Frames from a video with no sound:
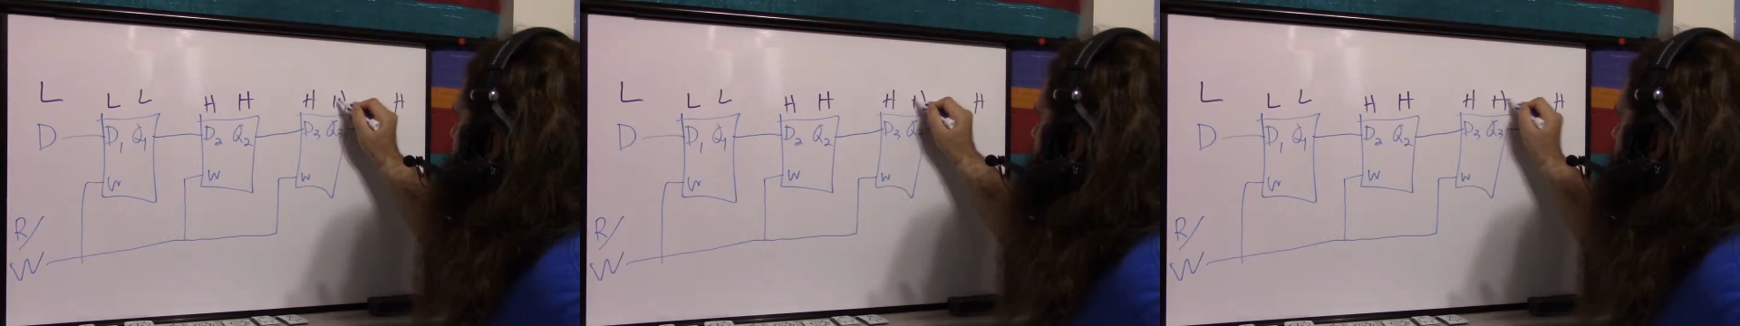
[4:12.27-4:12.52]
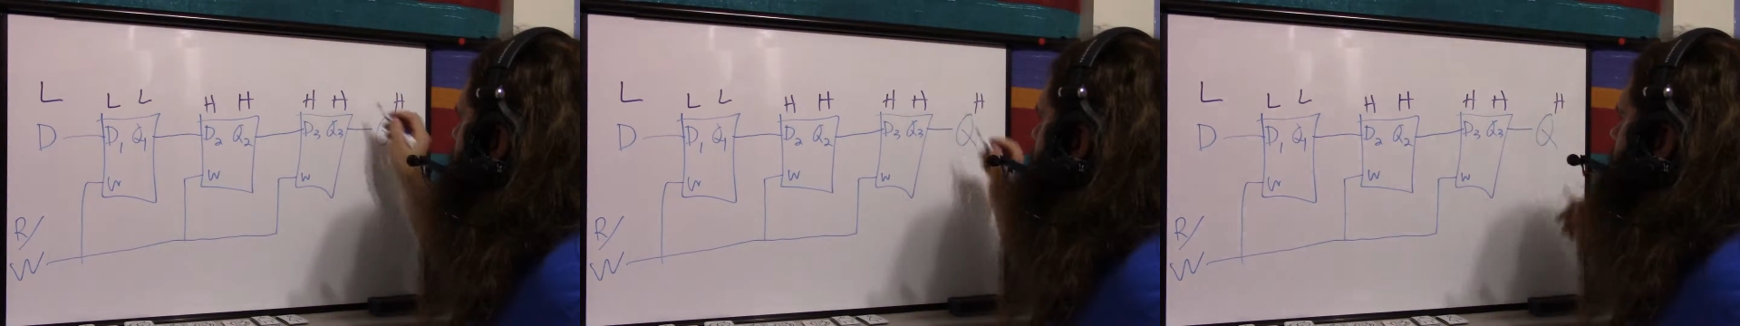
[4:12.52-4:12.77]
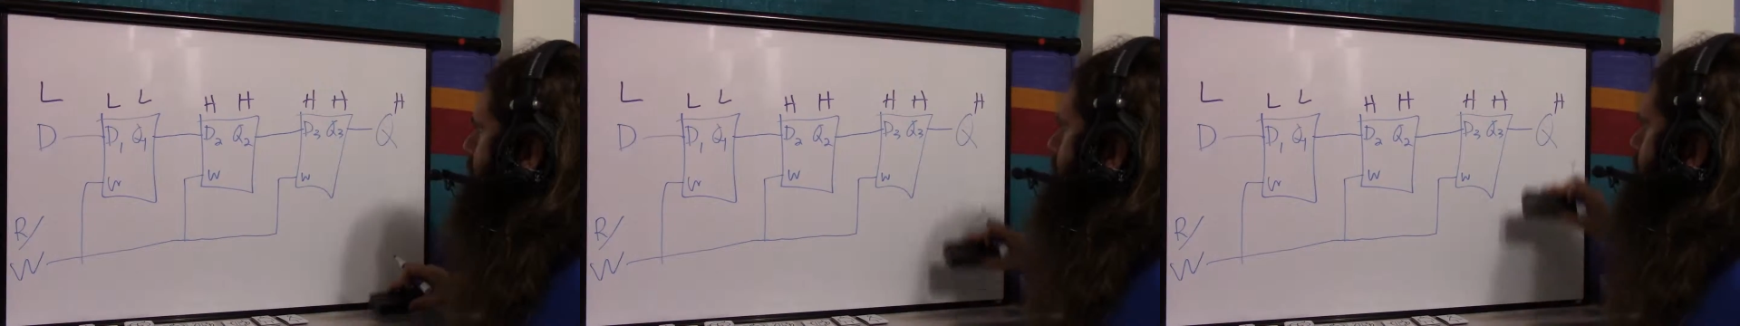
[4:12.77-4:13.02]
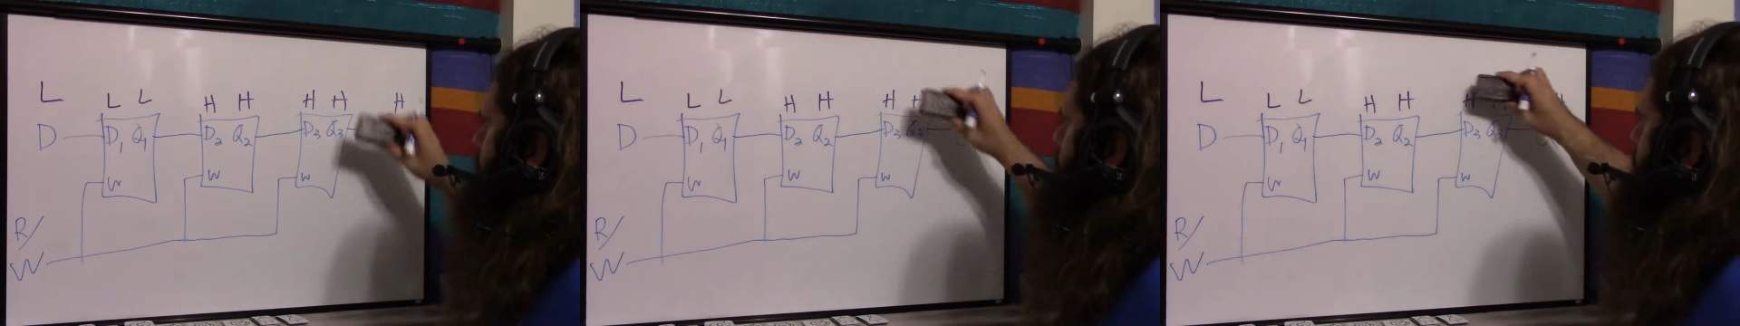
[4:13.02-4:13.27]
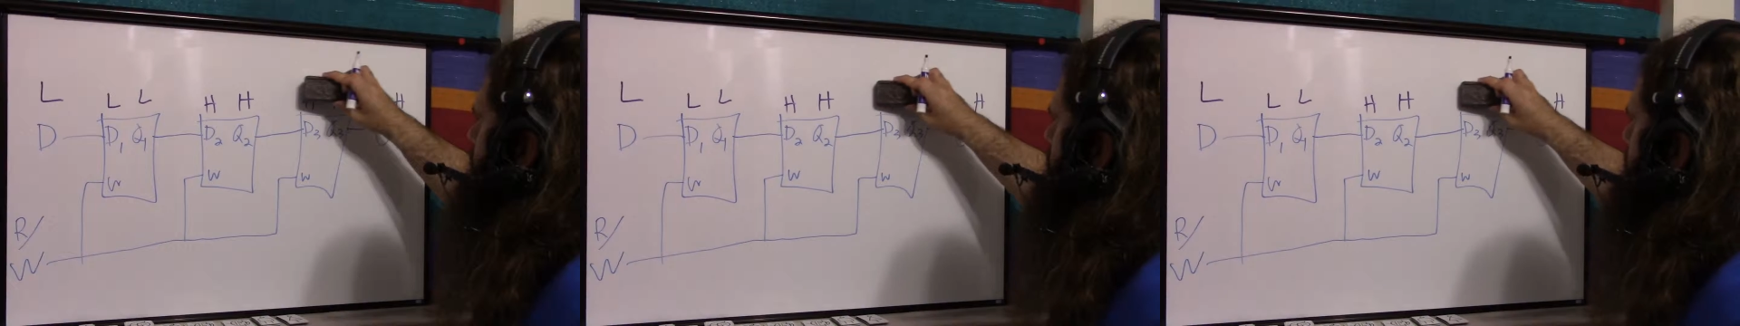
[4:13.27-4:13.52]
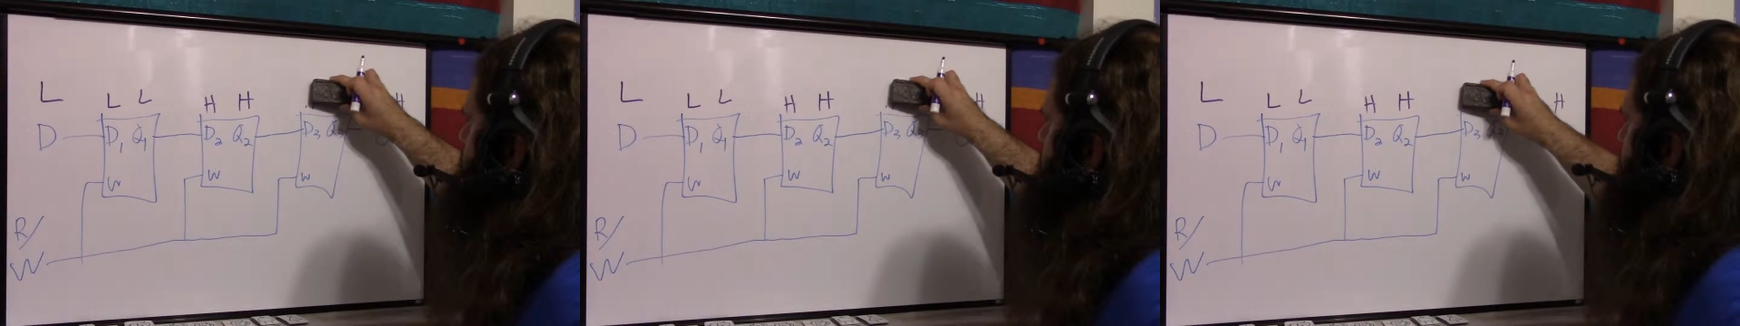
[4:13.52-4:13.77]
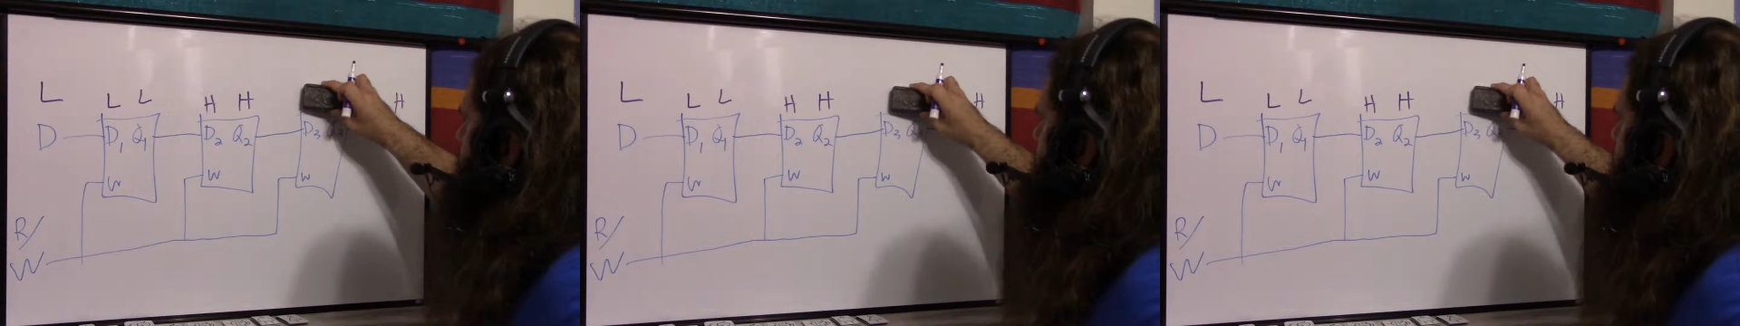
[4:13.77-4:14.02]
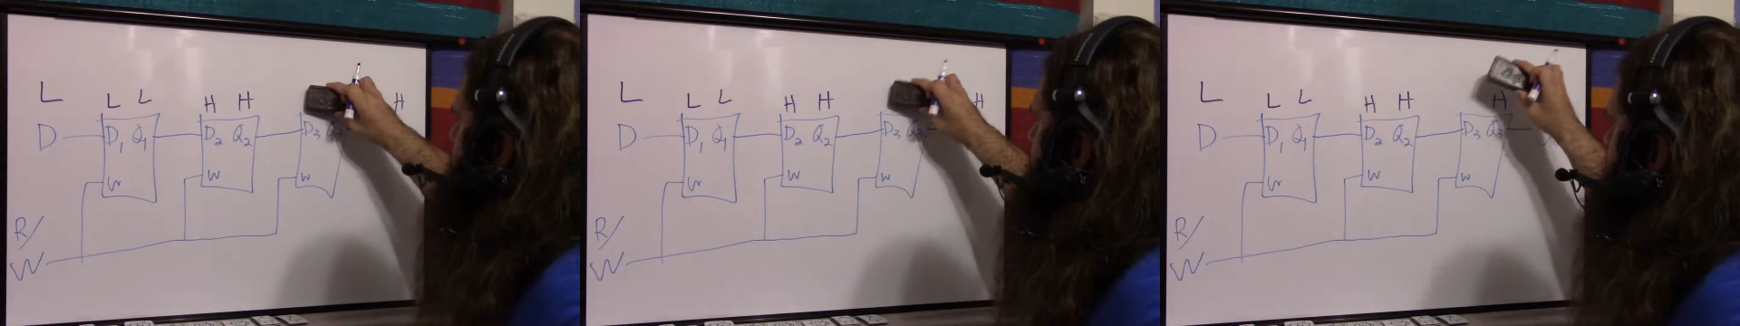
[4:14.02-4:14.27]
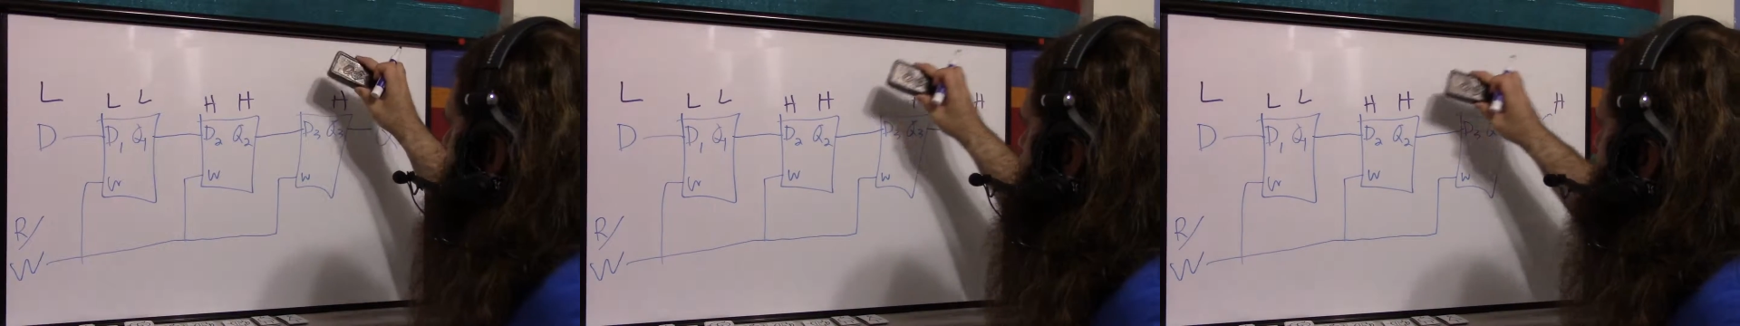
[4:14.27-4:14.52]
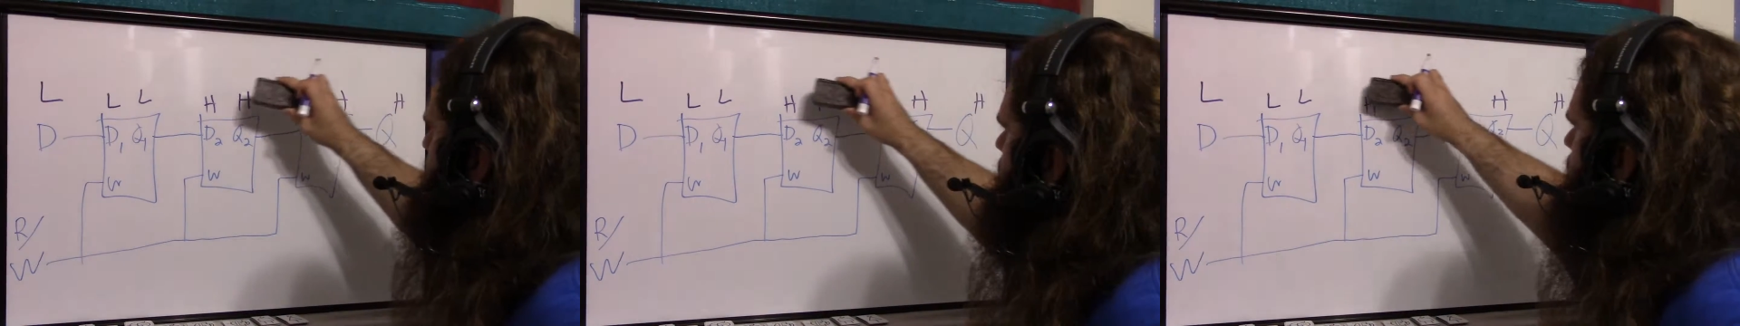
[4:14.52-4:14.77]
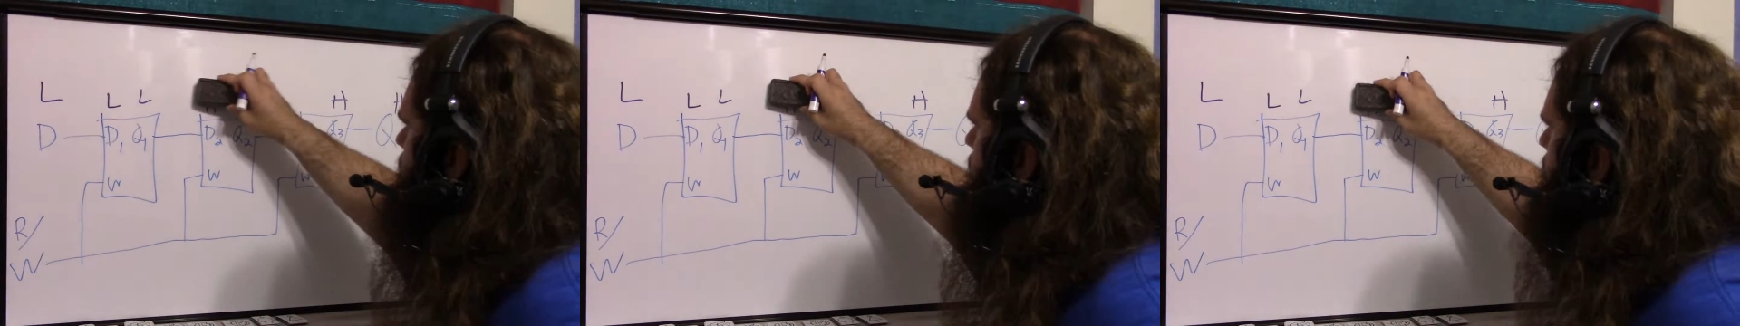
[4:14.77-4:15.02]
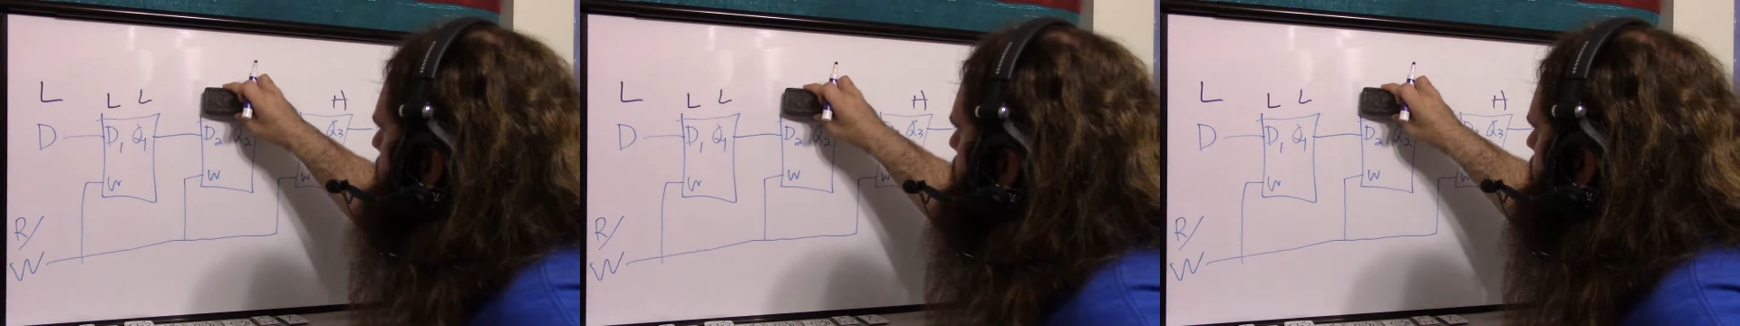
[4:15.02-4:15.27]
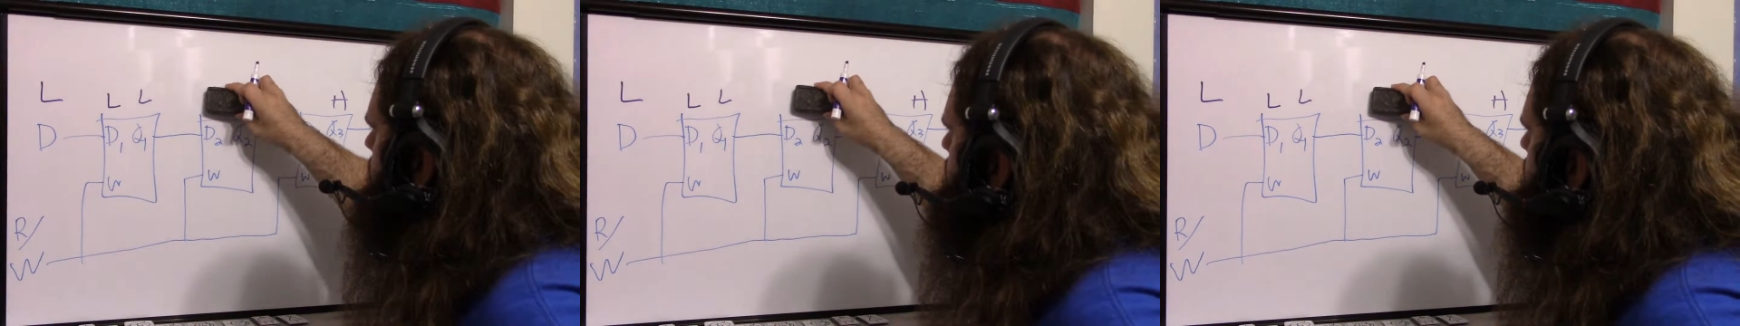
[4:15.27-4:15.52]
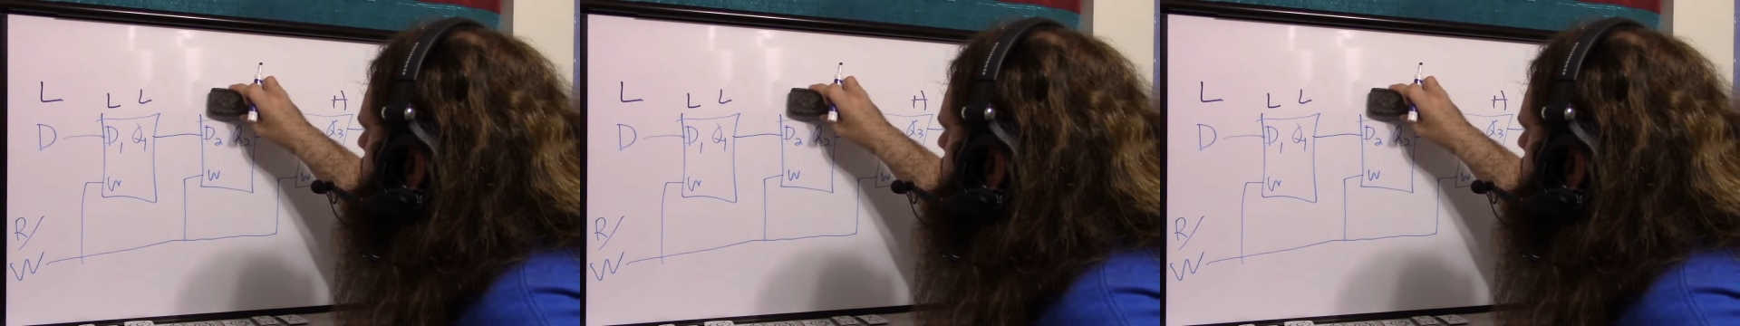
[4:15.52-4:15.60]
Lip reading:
No face is visible, so there are no lips to read.